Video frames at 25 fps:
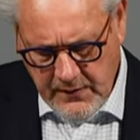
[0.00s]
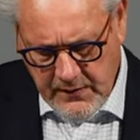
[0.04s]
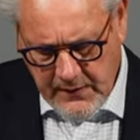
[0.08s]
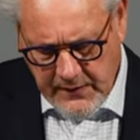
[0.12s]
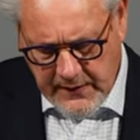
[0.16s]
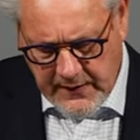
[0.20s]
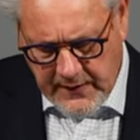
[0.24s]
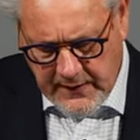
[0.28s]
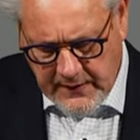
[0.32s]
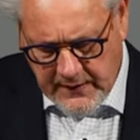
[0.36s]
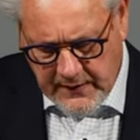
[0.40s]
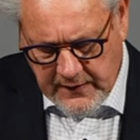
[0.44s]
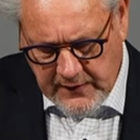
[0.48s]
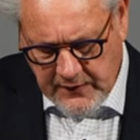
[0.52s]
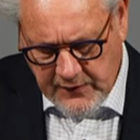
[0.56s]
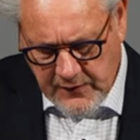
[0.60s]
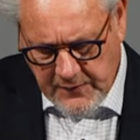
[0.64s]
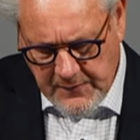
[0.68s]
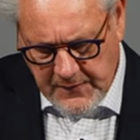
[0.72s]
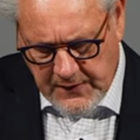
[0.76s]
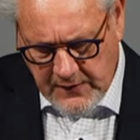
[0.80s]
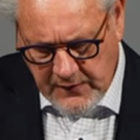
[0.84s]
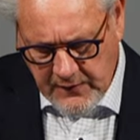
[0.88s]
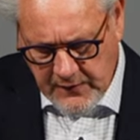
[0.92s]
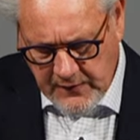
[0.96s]
Catechism
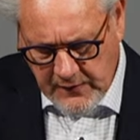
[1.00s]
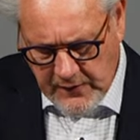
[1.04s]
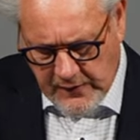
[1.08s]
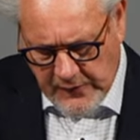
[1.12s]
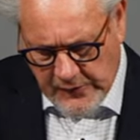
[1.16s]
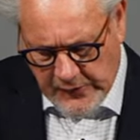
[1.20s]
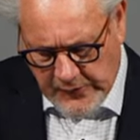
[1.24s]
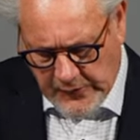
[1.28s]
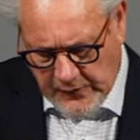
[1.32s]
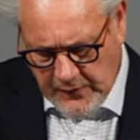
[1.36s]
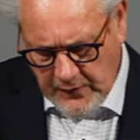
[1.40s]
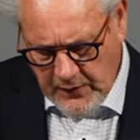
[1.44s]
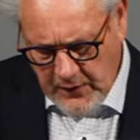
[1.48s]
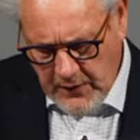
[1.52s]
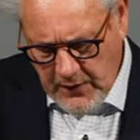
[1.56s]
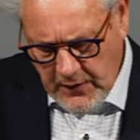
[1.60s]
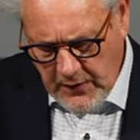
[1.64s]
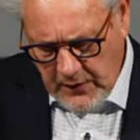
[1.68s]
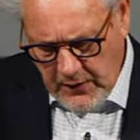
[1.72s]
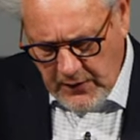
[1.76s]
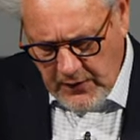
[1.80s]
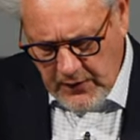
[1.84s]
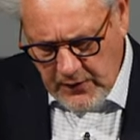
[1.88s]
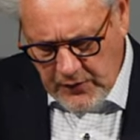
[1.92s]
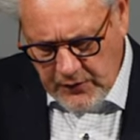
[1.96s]
is a
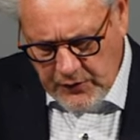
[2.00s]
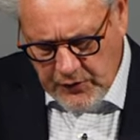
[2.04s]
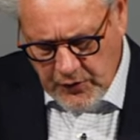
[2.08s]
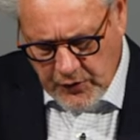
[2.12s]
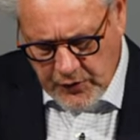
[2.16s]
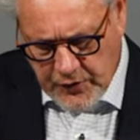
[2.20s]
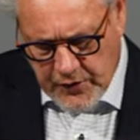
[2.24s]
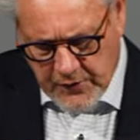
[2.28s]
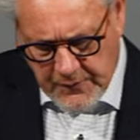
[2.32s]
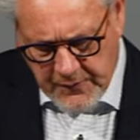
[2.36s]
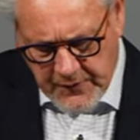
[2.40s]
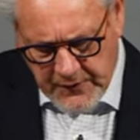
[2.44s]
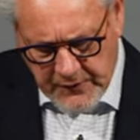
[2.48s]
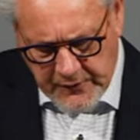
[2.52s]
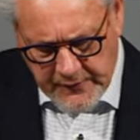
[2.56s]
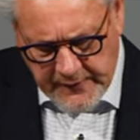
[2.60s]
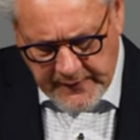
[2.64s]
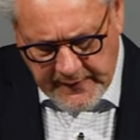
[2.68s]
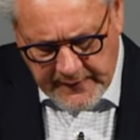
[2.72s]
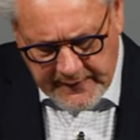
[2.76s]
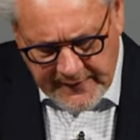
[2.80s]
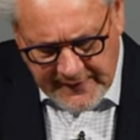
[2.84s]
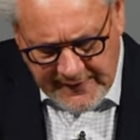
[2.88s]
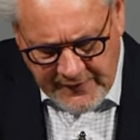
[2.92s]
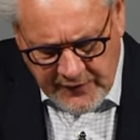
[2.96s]
document that
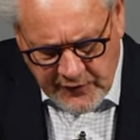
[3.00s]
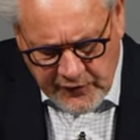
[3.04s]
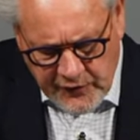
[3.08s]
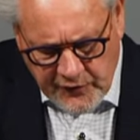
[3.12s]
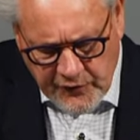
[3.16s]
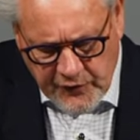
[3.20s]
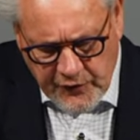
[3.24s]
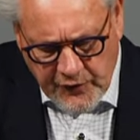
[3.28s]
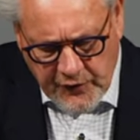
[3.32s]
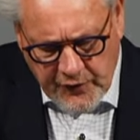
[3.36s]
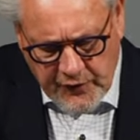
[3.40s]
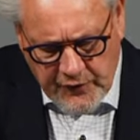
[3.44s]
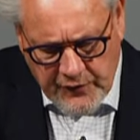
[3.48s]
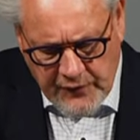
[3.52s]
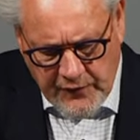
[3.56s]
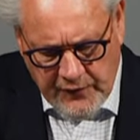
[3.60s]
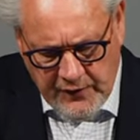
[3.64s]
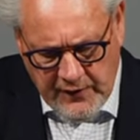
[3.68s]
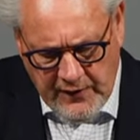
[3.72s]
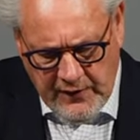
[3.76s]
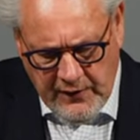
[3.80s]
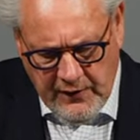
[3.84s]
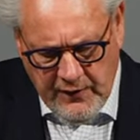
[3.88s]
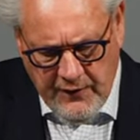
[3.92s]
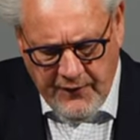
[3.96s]
instructs us
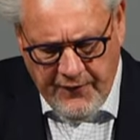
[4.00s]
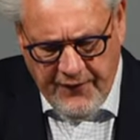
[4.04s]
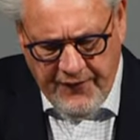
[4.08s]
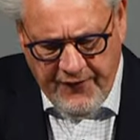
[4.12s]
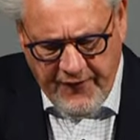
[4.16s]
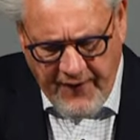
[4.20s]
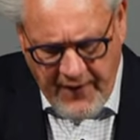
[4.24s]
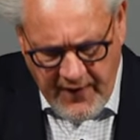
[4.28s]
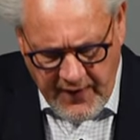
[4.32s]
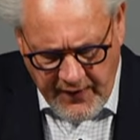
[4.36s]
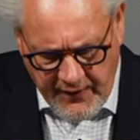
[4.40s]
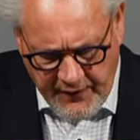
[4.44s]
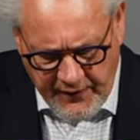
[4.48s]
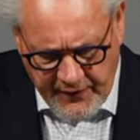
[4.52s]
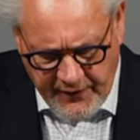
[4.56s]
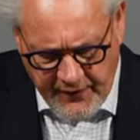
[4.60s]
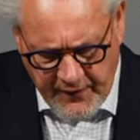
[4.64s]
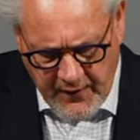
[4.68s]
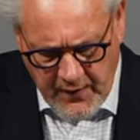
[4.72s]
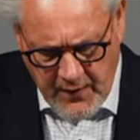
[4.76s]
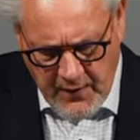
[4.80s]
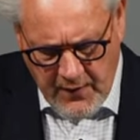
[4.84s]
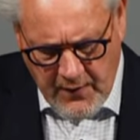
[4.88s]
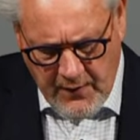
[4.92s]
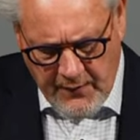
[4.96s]
in the faith
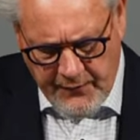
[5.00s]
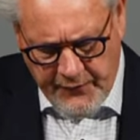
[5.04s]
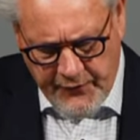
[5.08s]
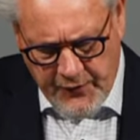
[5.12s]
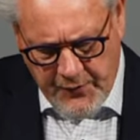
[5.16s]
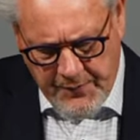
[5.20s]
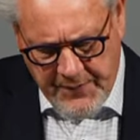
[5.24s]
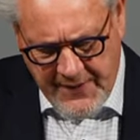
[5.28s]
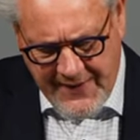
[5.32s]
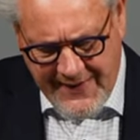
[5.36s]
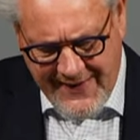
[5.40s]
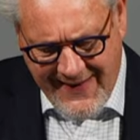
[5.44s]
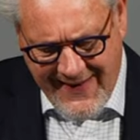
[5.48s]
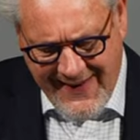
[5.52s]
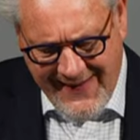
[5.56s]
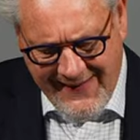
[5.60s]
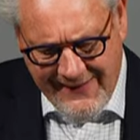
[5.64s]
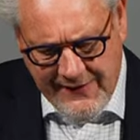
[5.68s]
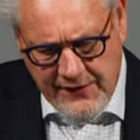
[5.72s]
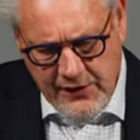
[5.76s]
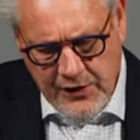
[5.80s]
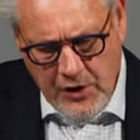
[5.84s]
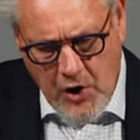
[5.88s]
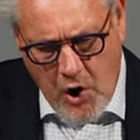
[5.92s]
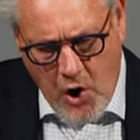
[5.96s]
to be
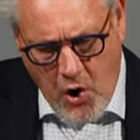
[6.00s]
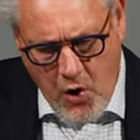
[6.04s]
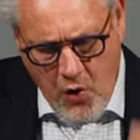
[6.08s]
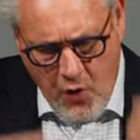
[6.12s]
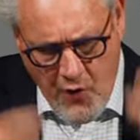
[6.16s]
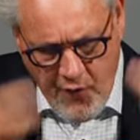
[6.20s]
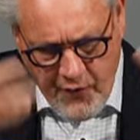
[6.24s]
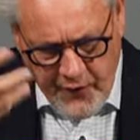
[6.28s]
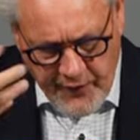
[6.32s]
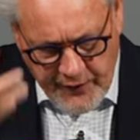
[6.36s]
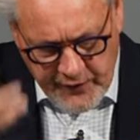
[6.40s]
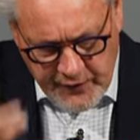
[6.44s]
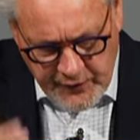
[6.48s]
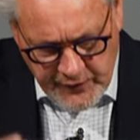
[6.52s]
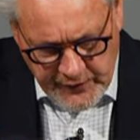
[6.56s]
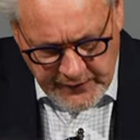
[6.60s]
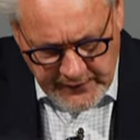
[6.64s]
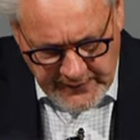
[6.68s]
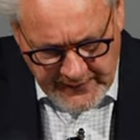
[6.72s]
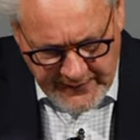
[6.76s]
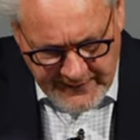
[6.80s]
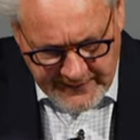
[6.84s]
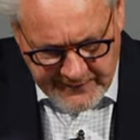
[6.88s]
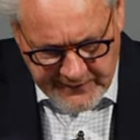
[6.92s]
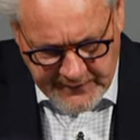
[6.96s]
handed over to the
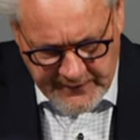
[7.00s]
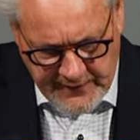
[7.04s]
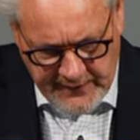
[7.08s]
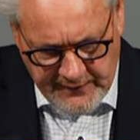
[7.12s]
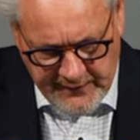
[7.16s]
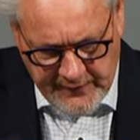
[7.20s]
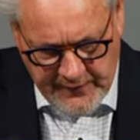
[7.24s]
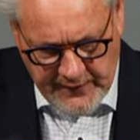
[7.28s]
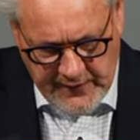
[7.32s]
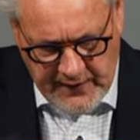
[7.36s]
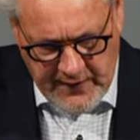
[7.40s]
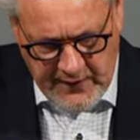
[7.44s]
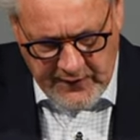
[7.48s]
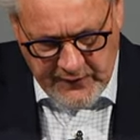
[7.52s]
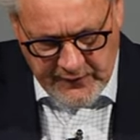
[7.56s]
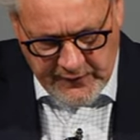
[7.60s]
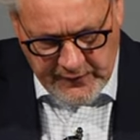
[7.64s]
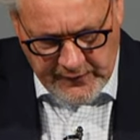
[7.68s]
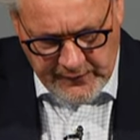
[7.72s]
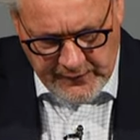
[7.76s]
next generation,